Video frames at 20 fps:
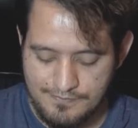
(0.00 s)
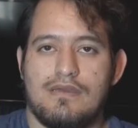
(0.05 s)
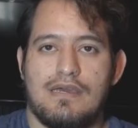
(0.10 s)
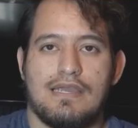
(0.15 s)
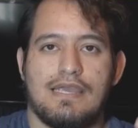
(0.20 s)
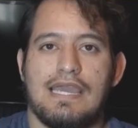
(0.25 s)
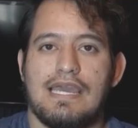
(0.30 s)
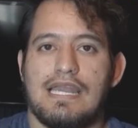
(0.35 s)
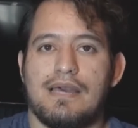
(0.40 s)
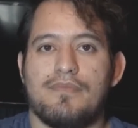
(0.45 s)

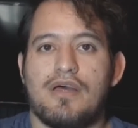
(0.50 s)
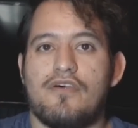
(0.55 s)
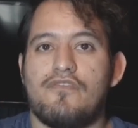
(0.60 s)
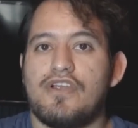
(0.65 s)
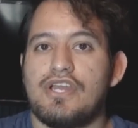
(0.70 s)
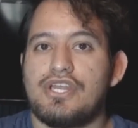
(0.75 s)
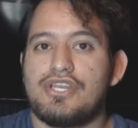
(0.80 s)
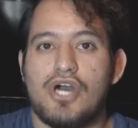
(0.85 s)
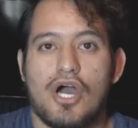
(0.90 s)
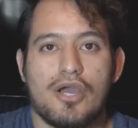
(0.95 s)
Again, I'm not
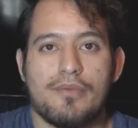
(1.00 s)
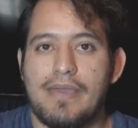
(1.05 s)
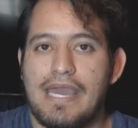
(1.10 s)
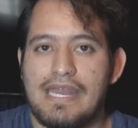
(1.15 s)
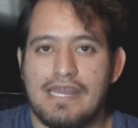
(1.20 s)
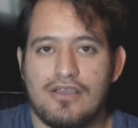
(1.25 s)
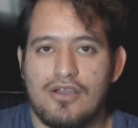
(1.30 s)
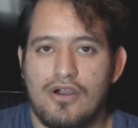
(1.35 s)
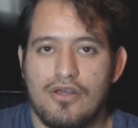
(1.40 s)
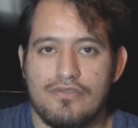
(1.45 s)
very
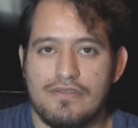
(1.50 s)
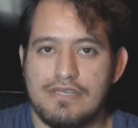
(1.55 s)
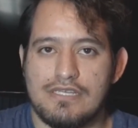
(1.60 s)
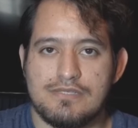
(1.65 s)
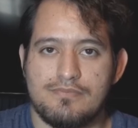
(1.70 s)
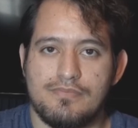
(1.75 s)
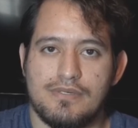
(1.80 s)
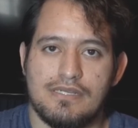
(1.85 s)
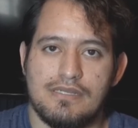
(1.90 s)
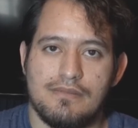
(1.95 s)
dogmatic on
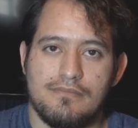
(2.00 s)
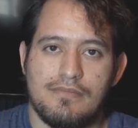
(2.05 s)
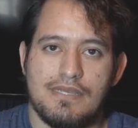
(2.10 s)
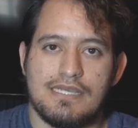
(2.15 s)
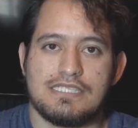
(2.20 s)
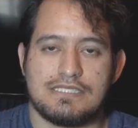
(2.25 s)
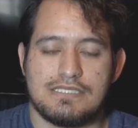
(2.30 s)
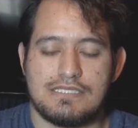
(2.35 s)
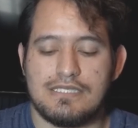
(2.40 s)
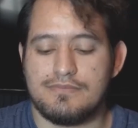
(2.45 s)
this, but it
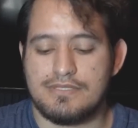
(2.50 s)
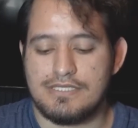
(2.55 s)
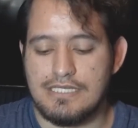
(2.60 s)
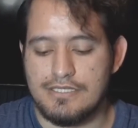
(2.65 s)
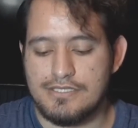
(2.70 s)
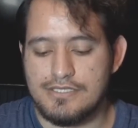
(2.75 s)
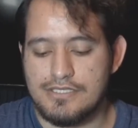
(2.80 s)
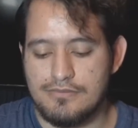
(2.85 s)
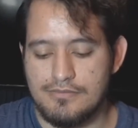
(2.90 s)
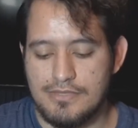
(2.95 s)
makes some
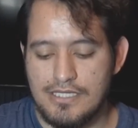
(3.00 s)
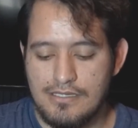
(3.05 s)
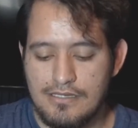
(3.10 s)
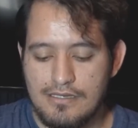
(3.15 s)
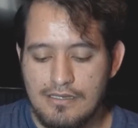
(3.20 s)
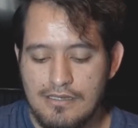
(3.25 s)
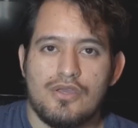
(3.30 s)
sense to me.